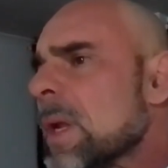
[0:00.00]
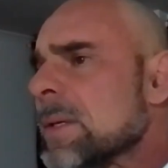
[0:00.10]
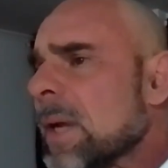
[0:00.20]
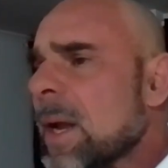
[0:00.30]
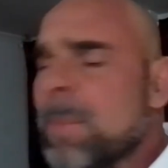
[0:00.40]

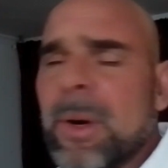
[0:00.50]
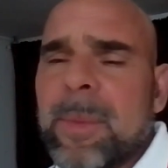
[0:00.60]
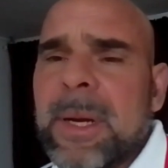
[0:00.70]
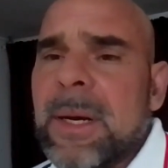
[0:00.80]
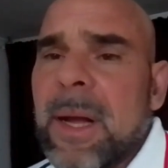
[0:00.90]
today,
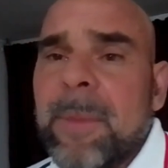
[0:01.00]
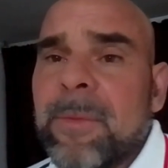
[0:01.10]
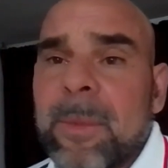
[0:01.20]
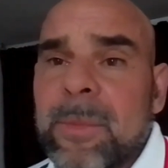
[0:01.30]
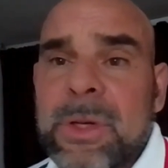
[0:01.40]
pyramided up
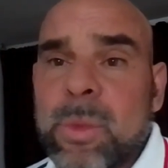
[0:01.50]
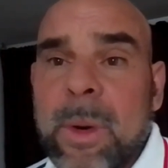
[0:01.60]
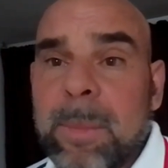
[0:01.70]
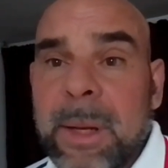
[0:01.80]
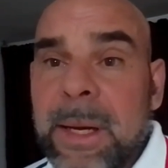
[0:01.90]
from just
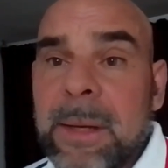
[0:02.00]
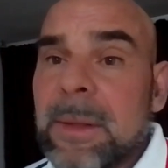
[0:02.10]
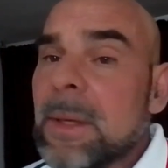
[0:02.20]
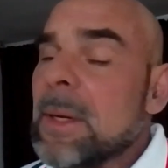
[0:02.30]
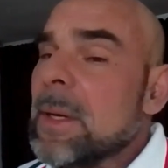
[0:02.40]
one plate,
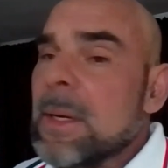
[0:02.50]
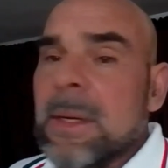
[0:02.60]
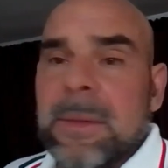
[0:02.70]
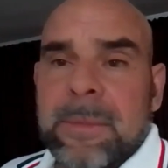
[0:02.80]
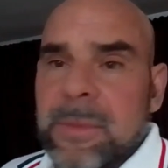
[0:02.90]

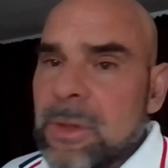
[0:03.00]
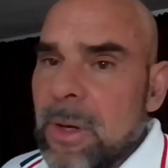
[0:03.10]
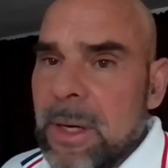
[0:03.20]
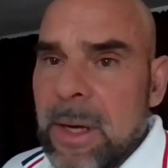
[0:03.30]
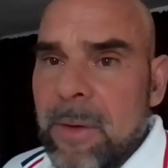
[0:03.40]

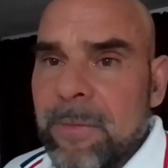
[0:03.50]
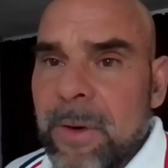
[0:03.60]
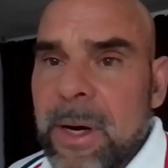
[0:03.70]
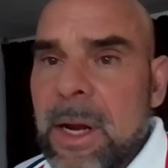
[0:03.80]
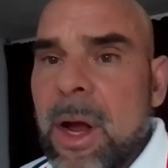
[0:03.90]
starting out
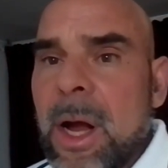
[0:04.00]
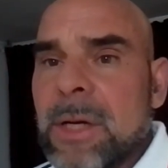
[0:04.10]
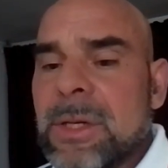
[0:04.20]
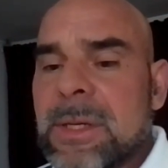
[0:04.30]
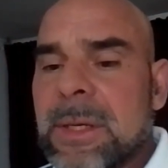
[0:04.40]
very
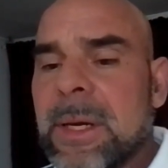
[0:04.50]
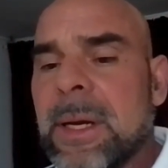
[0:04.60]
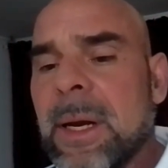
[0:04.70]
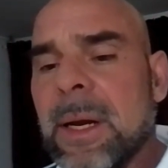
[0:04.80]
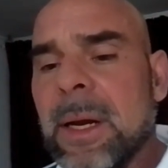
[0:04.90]

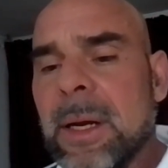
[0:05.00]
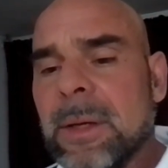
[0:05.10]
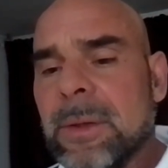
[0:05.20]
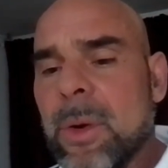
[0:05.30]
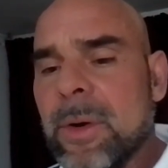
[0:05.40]
cautiously.
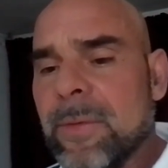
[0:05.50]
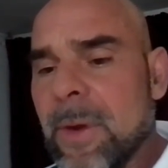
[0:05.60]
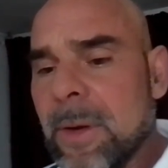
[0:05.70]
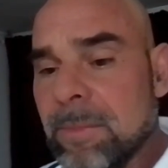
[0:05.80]
Note of